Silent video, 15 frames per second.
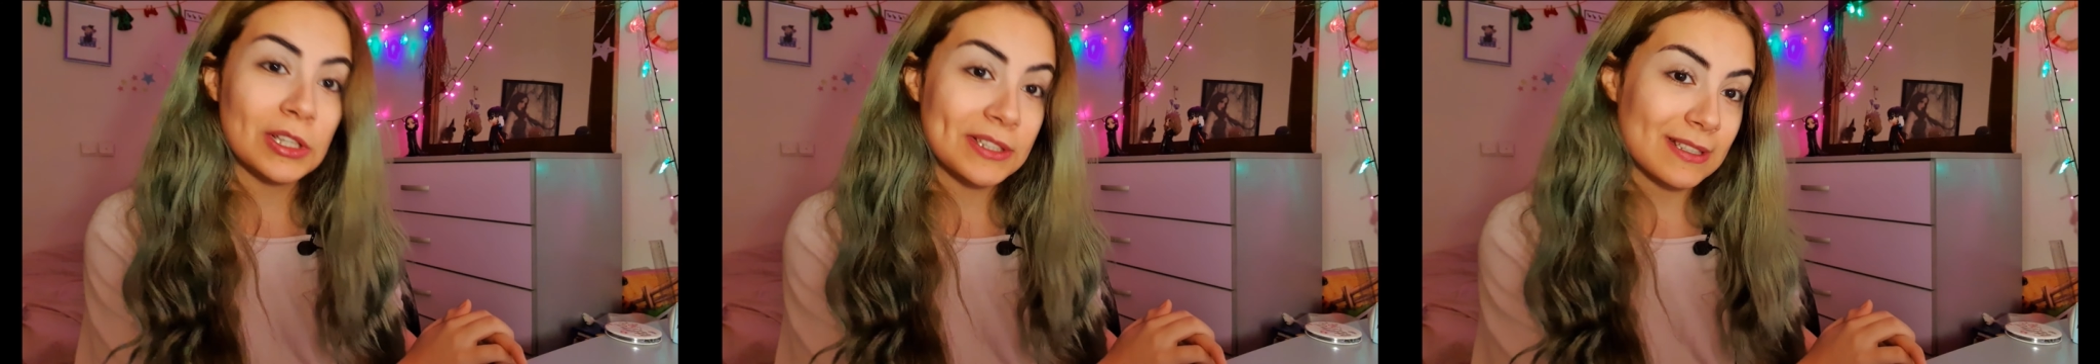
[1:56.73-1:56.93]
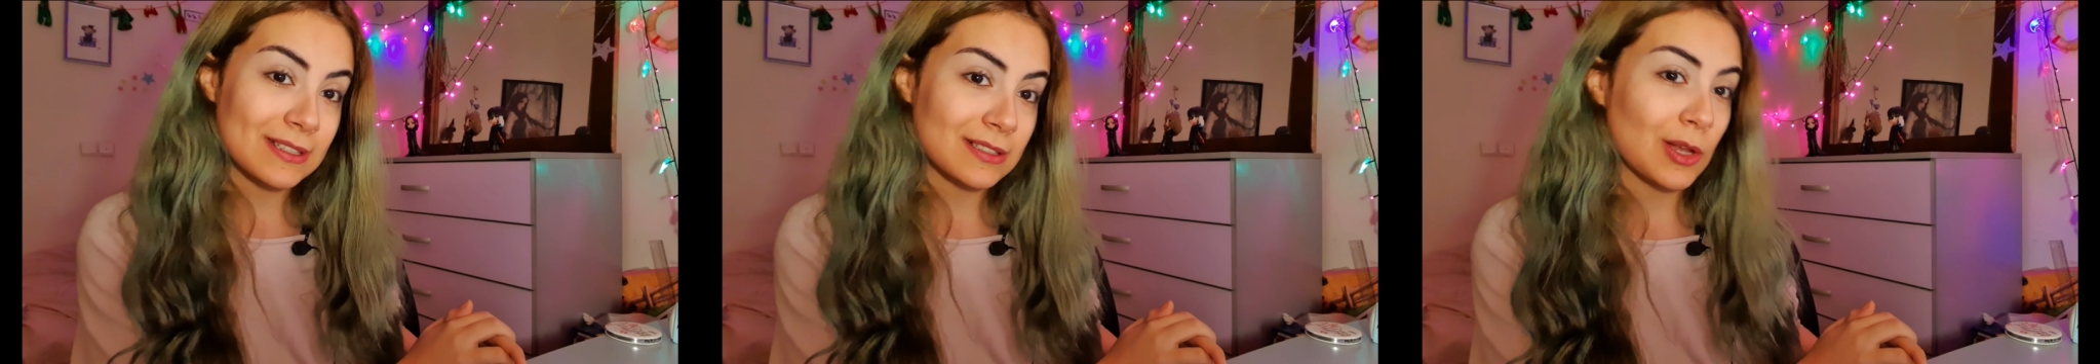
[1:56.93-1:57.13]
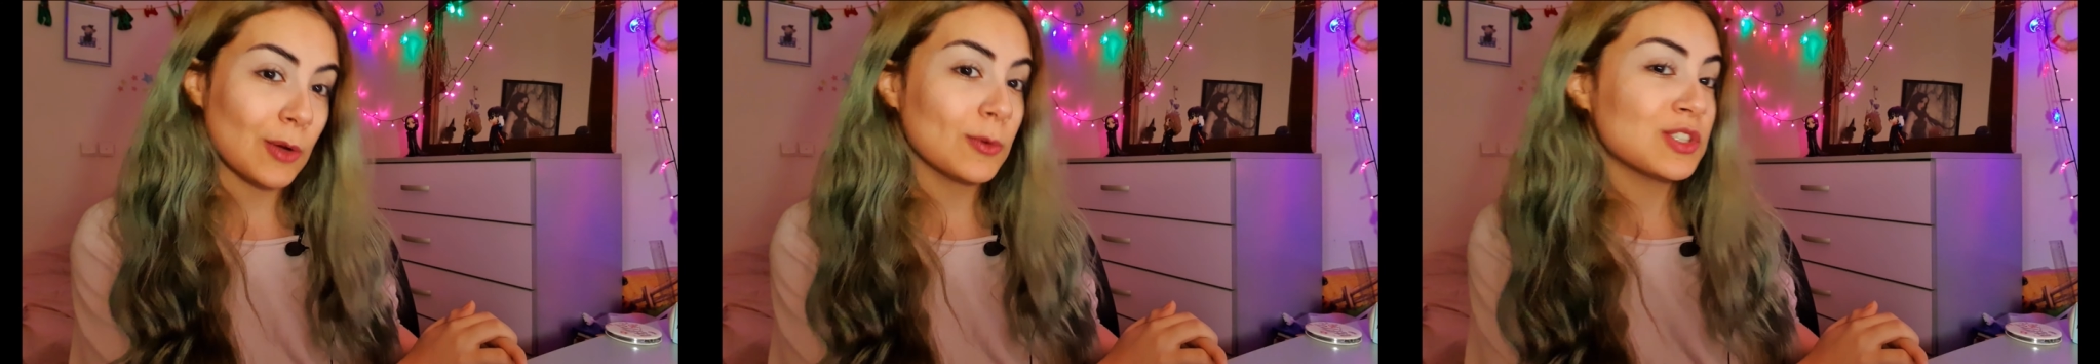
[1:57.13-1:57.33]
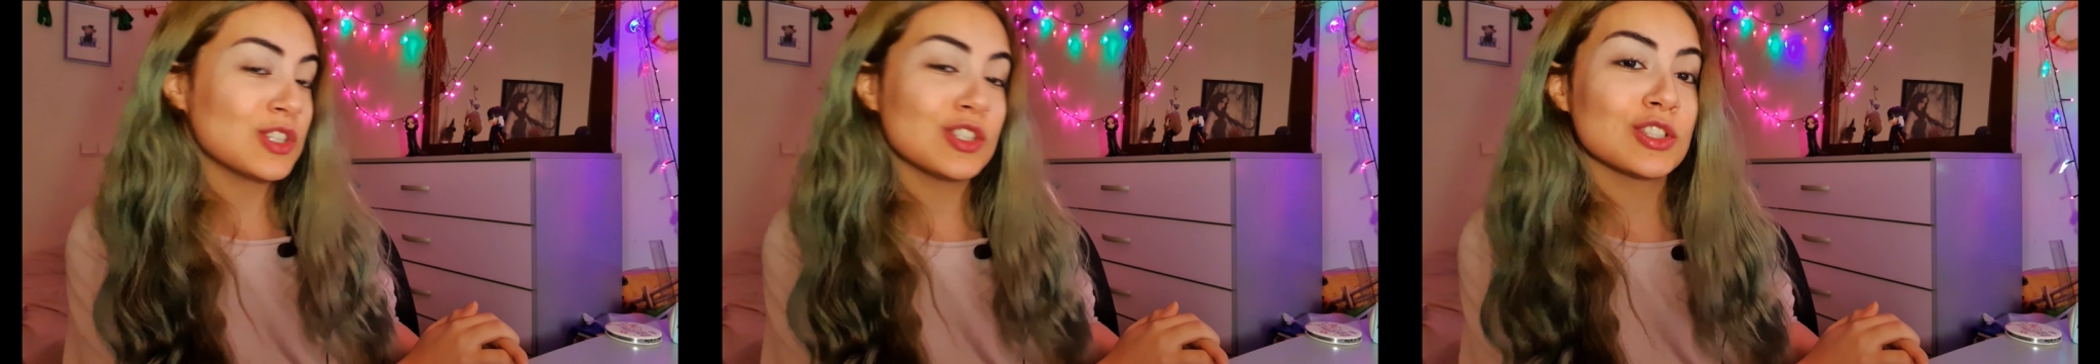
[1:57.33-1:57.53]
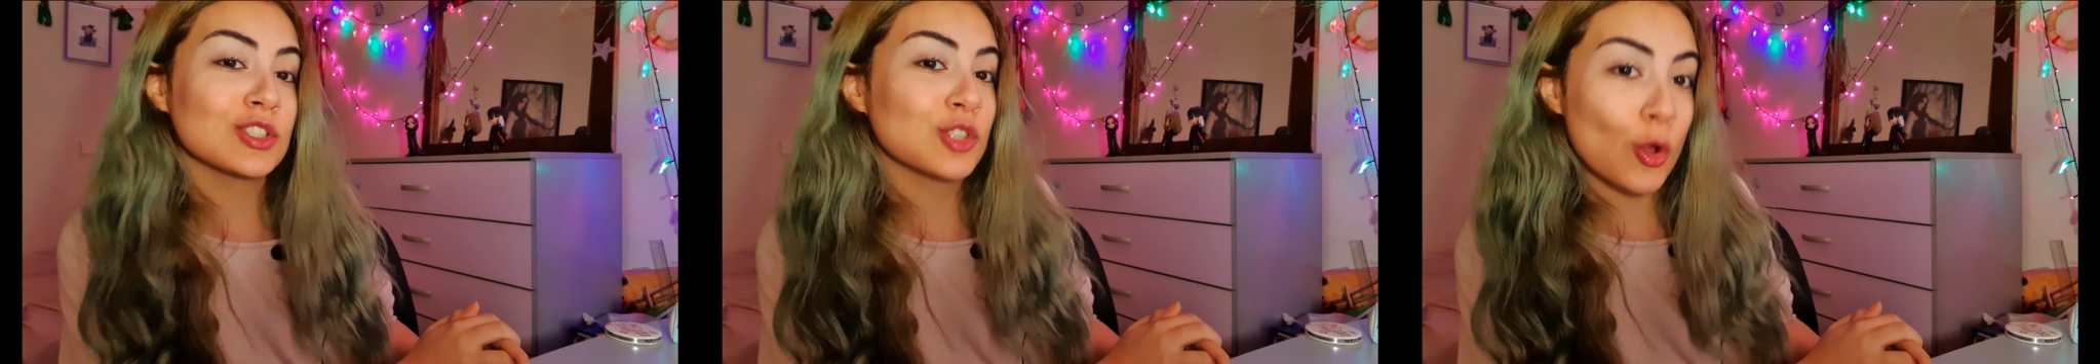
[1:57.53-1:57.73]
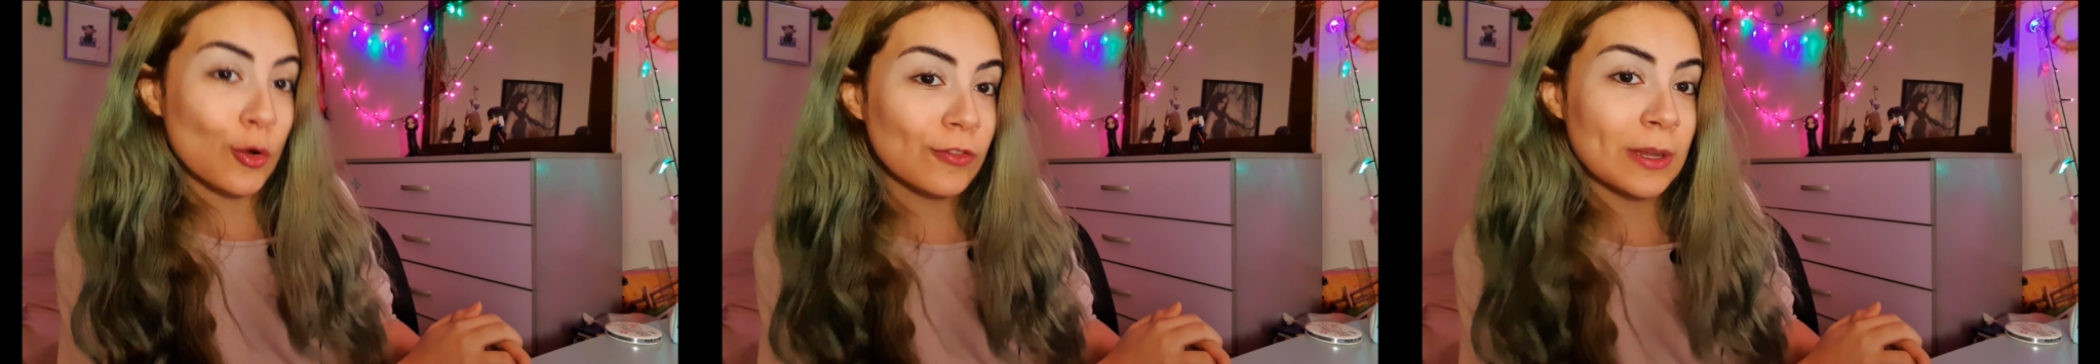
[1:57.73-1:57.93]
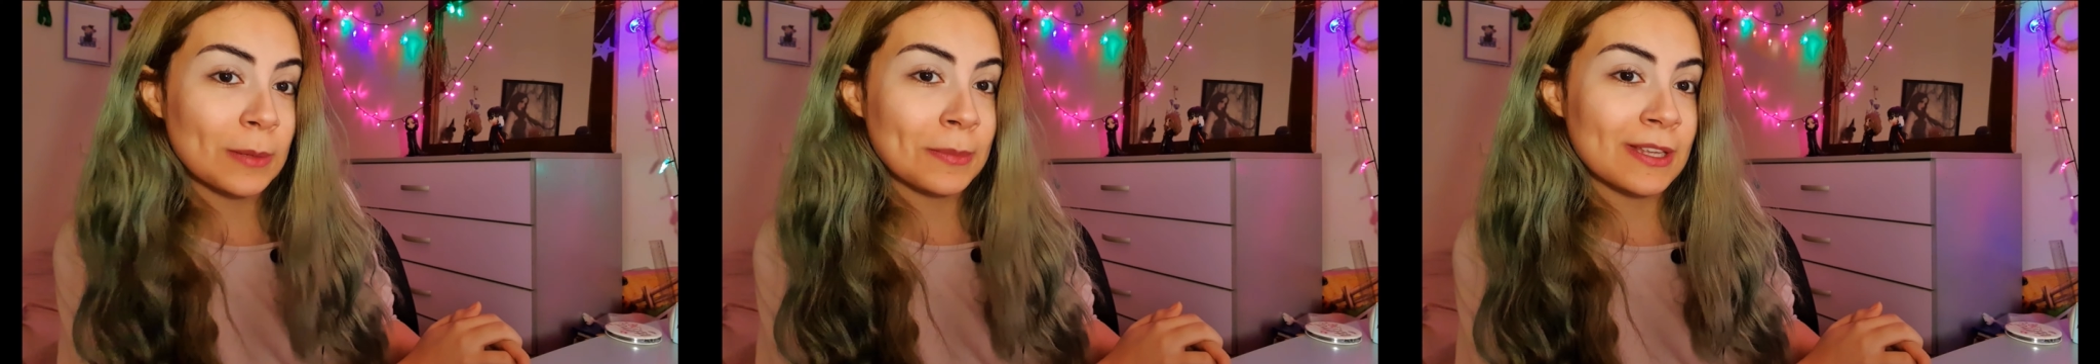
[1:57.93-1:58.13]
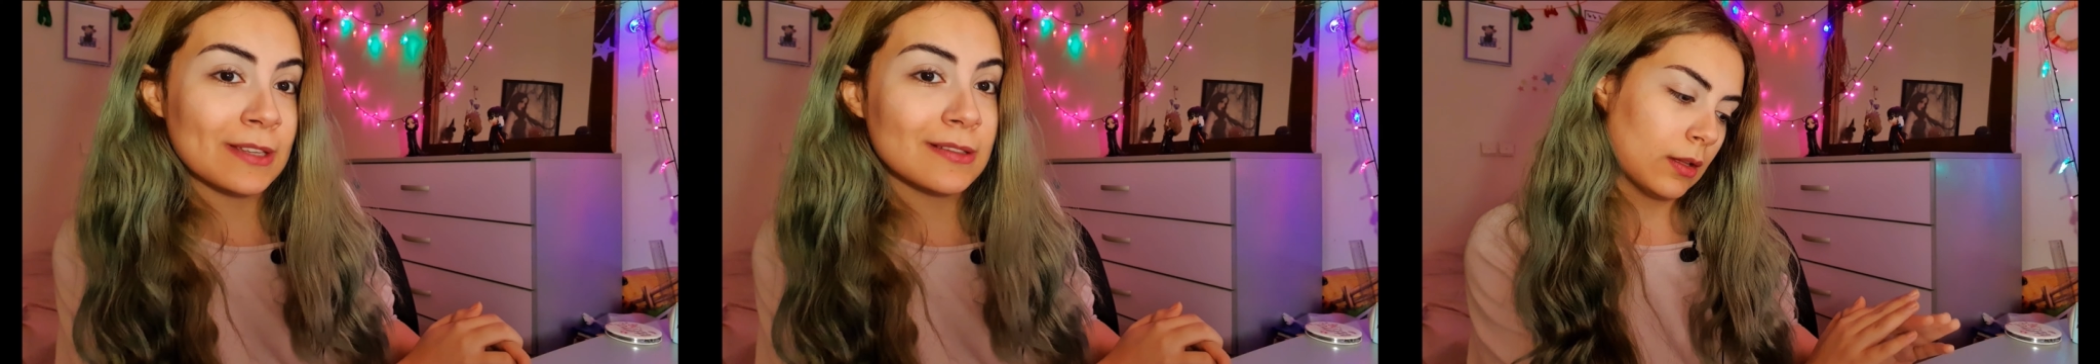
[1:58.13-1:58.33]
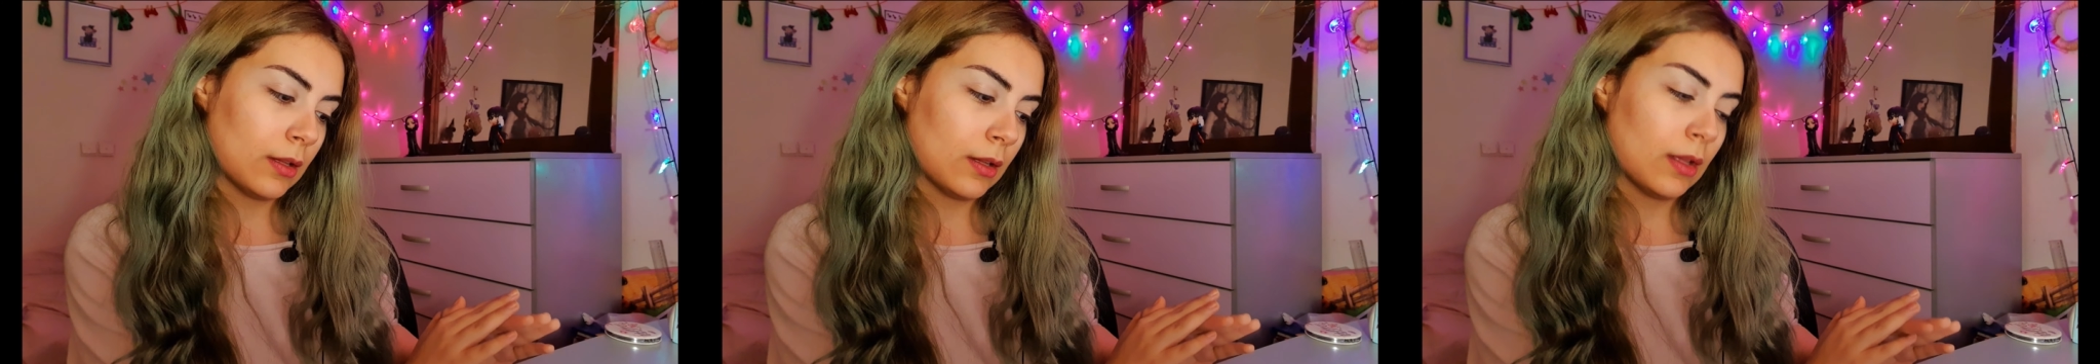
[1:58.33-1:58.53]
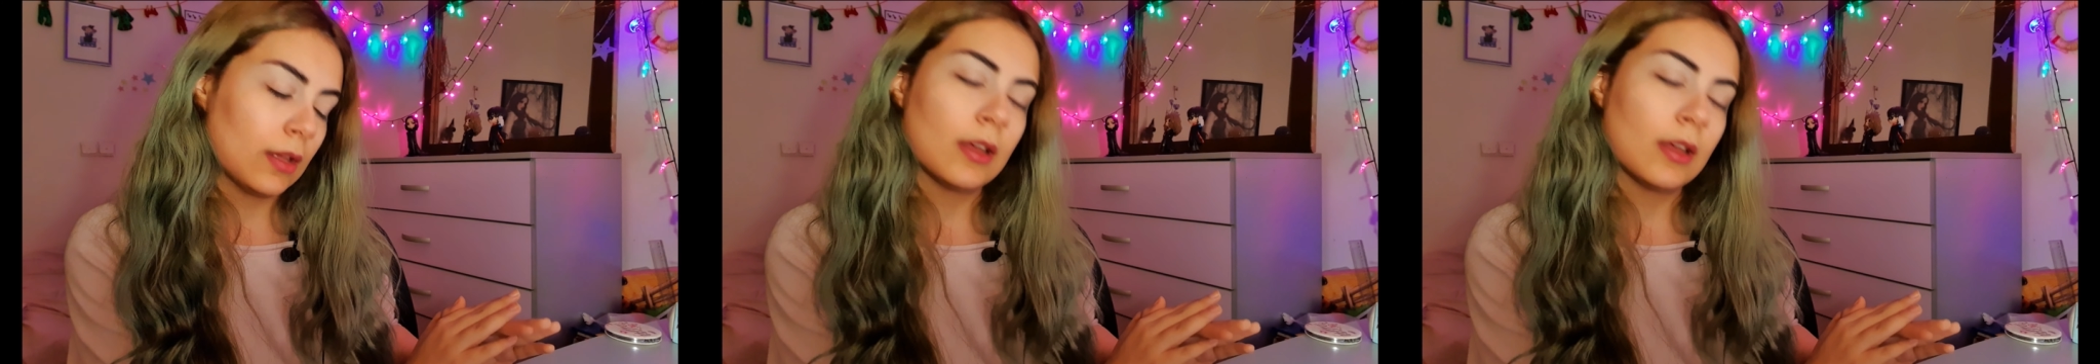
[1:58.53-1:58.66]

Tesla which is so famous.